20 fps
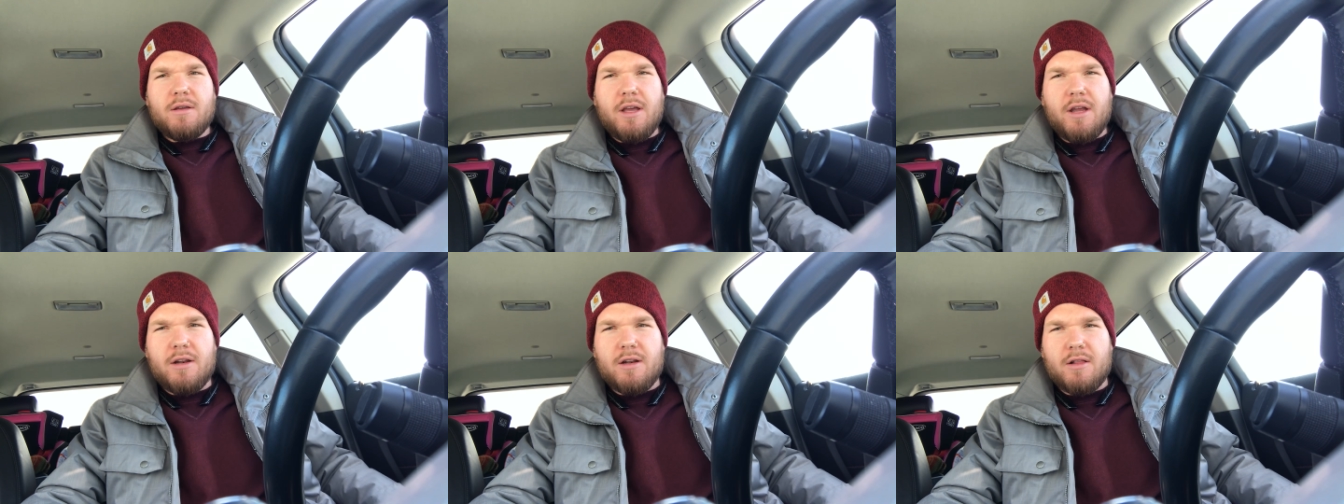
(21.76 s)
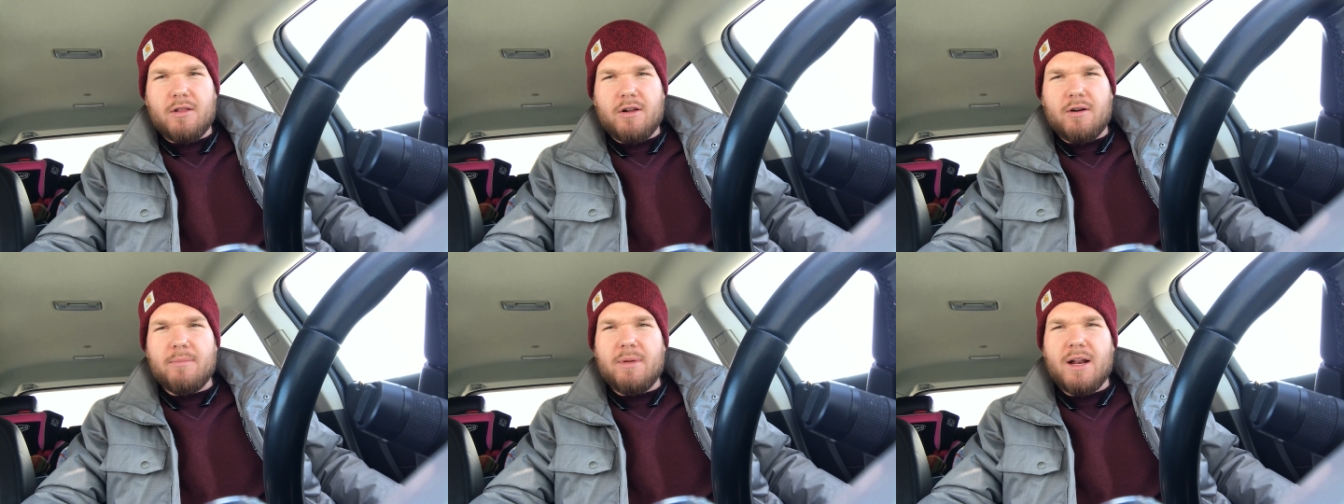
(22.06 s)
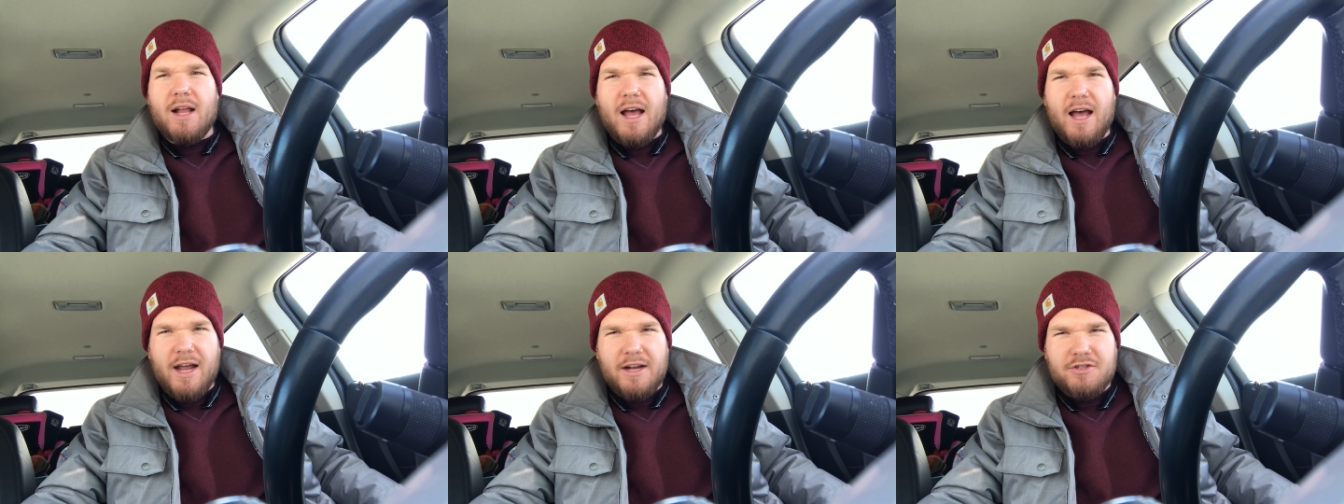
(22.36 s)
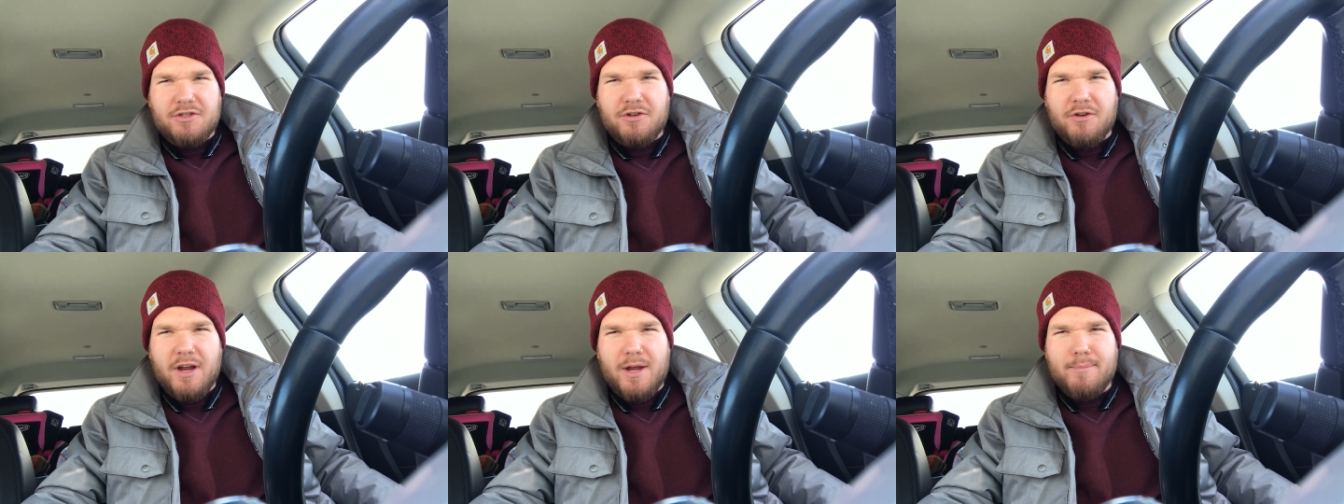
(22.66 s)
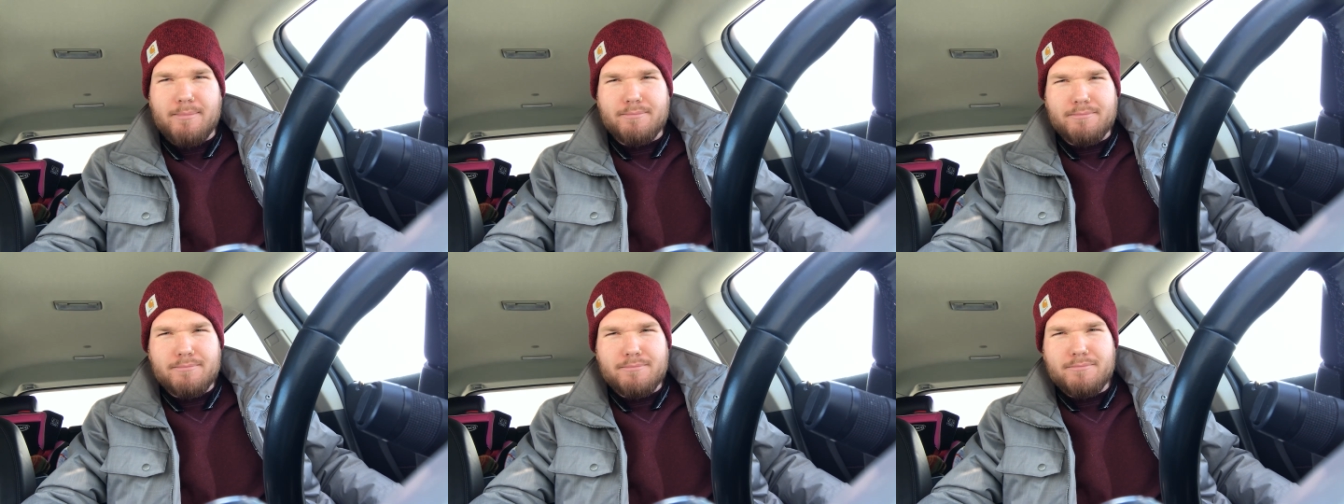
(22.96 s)
eating a little bit of ice
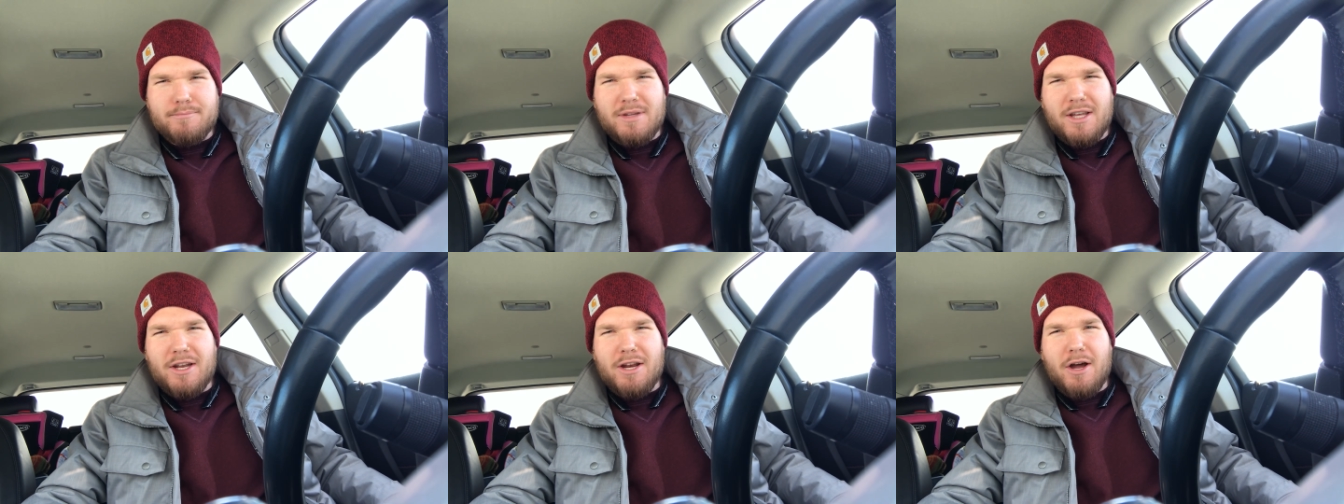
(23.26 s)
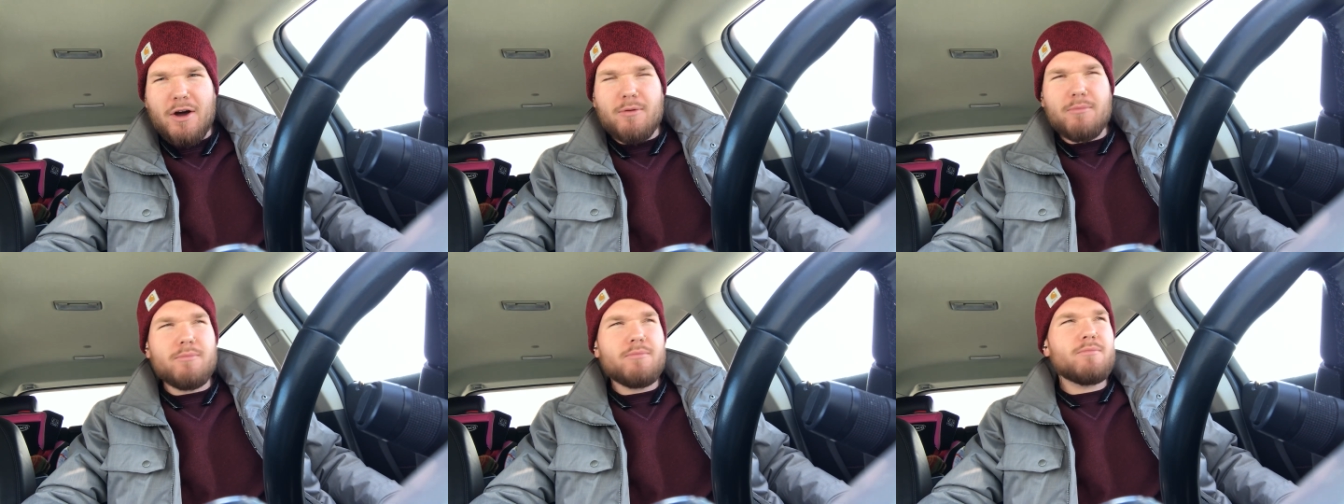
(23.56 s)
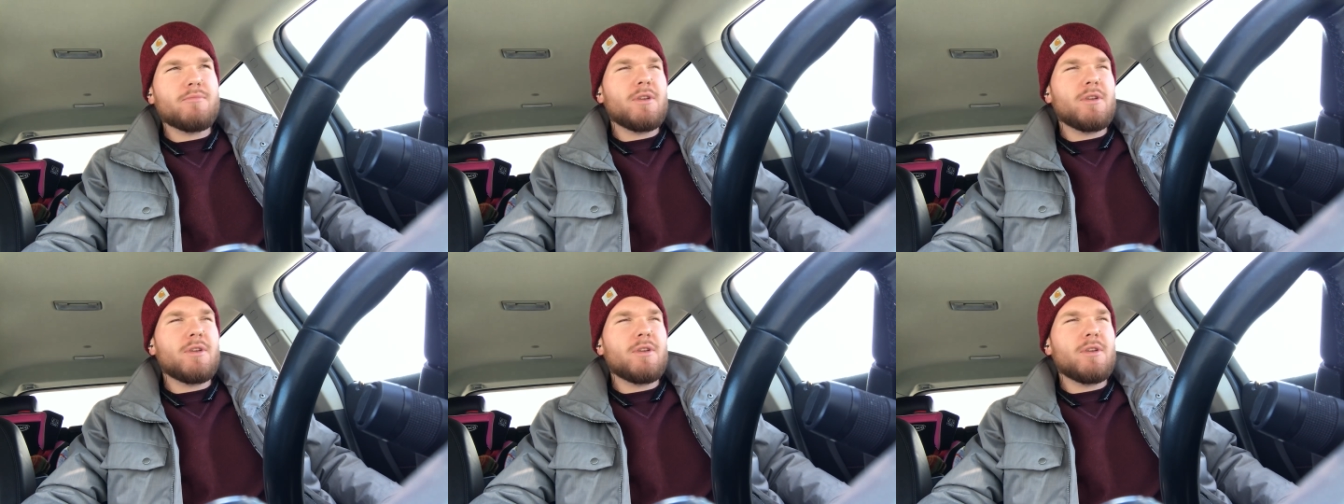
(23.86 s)
cream, you know.